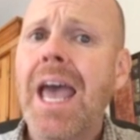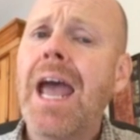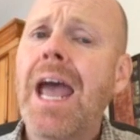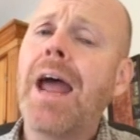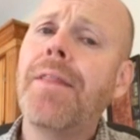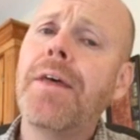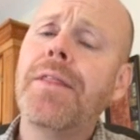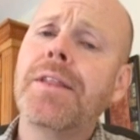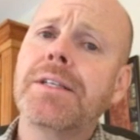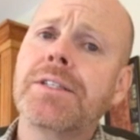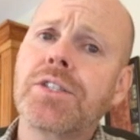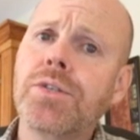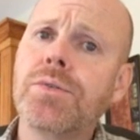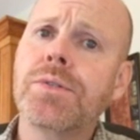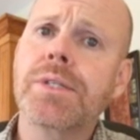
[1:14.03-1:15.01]
and then the
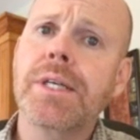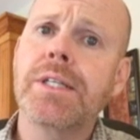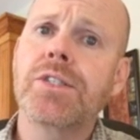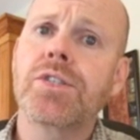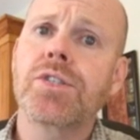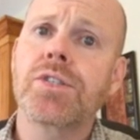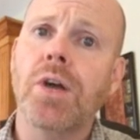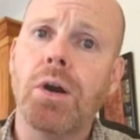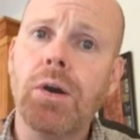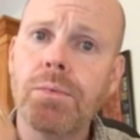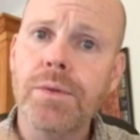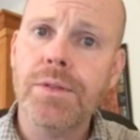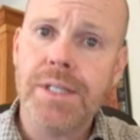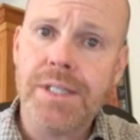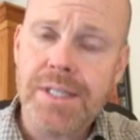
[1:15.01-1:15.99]
students can start
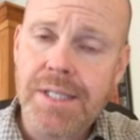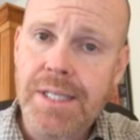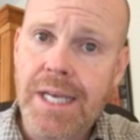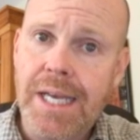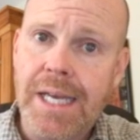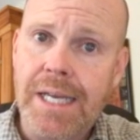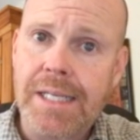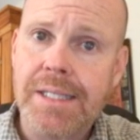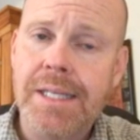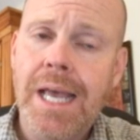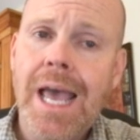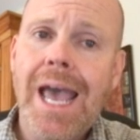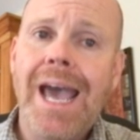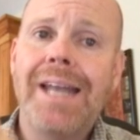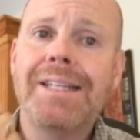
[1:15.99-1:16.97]
with the six,
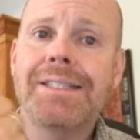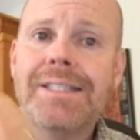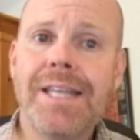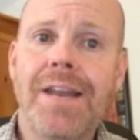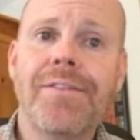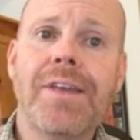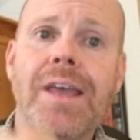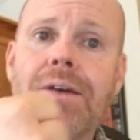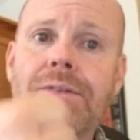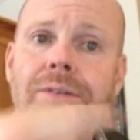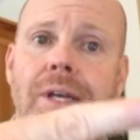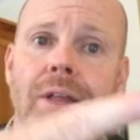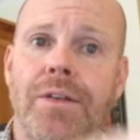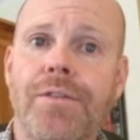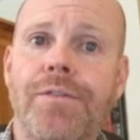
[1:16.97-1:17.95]
and instead of counting
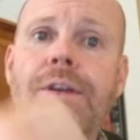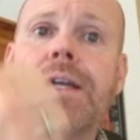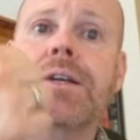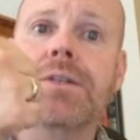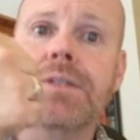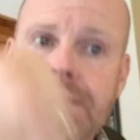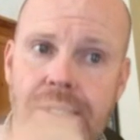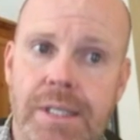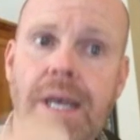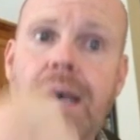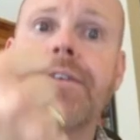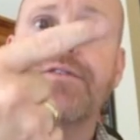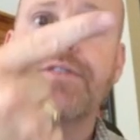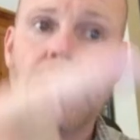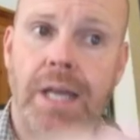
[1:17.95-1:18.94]
on their fingers,
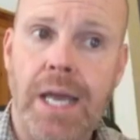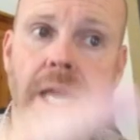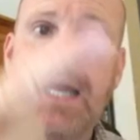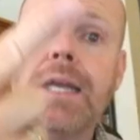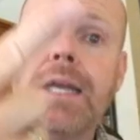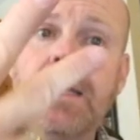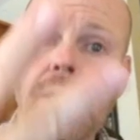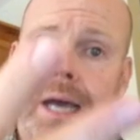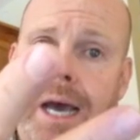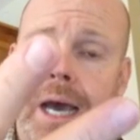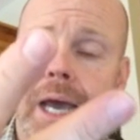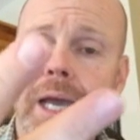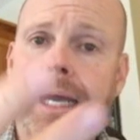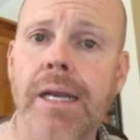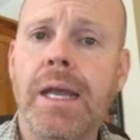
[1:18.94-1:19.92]
seven, eight,
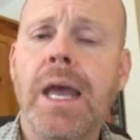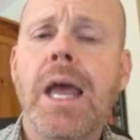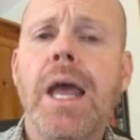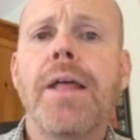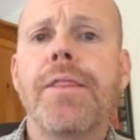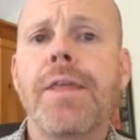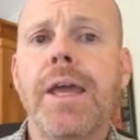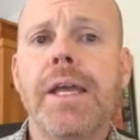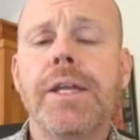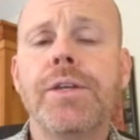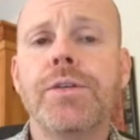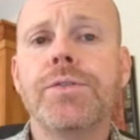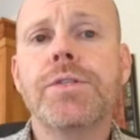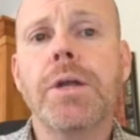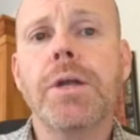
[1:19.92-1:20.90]
nine, they can
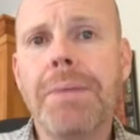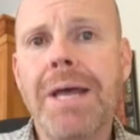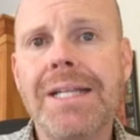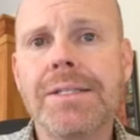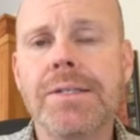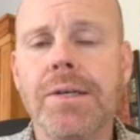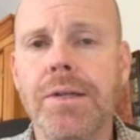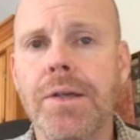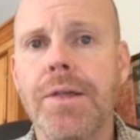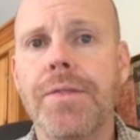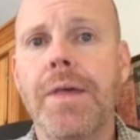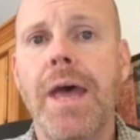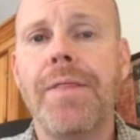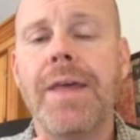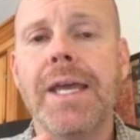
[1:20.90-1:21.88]
use their pencil
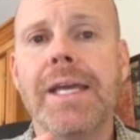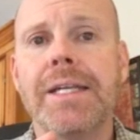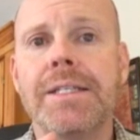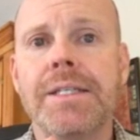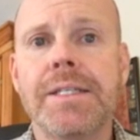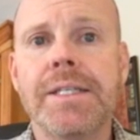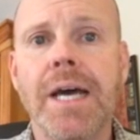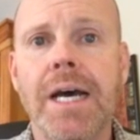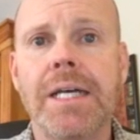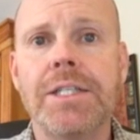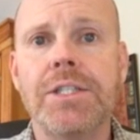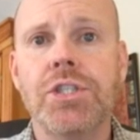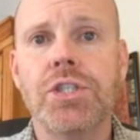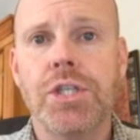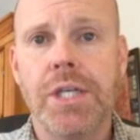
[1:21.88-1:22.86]
and they can
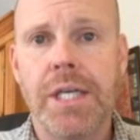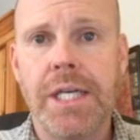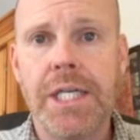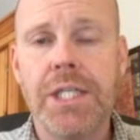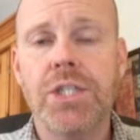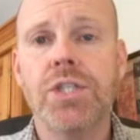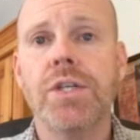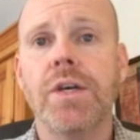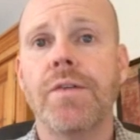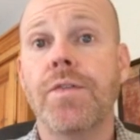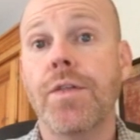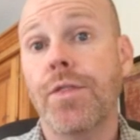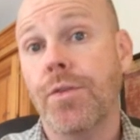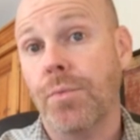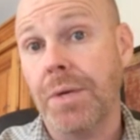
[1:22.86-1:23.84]
touch each of
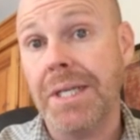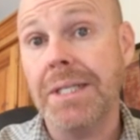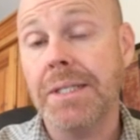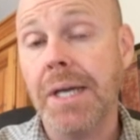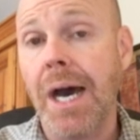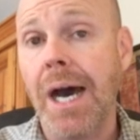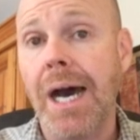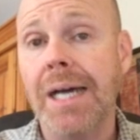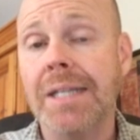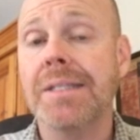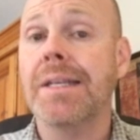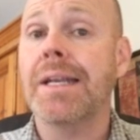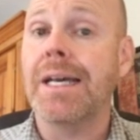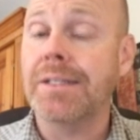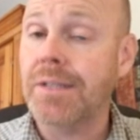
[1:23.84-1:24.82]
the three dots,
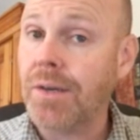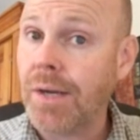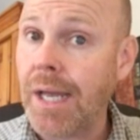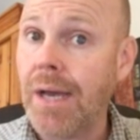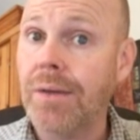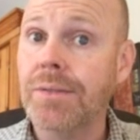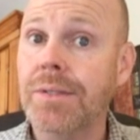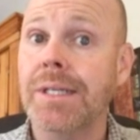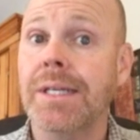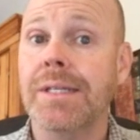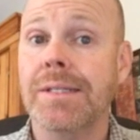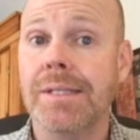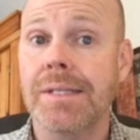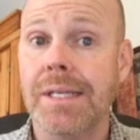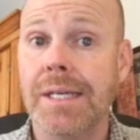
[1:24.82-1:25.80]
and as they're counting,
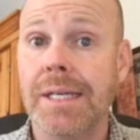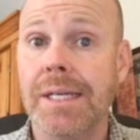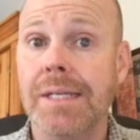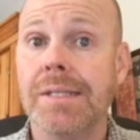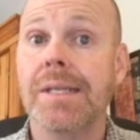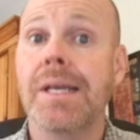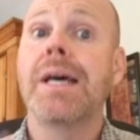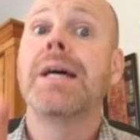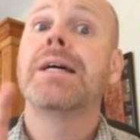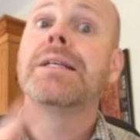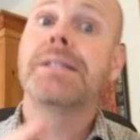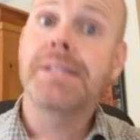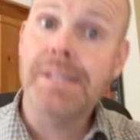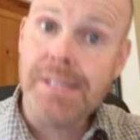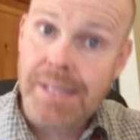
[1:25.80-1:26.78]
six,
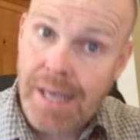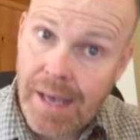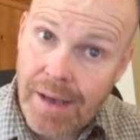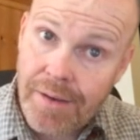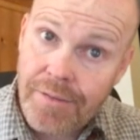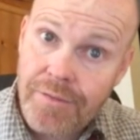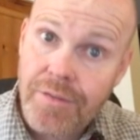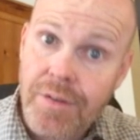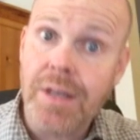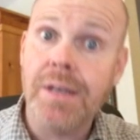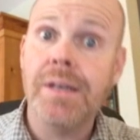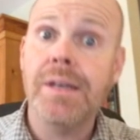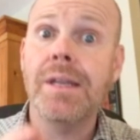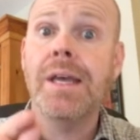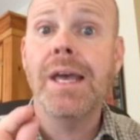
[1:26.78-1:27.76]

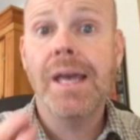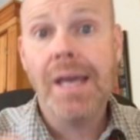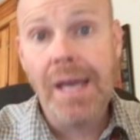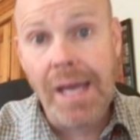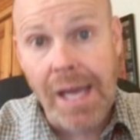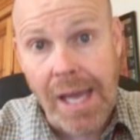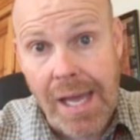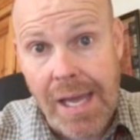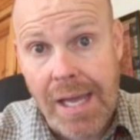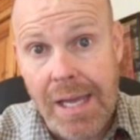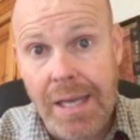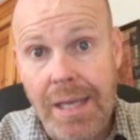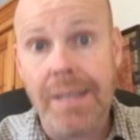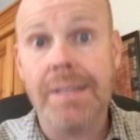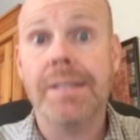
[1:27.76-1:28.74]
seven,
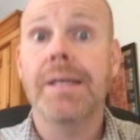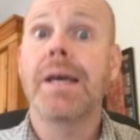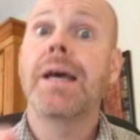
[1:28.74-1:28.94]
eight,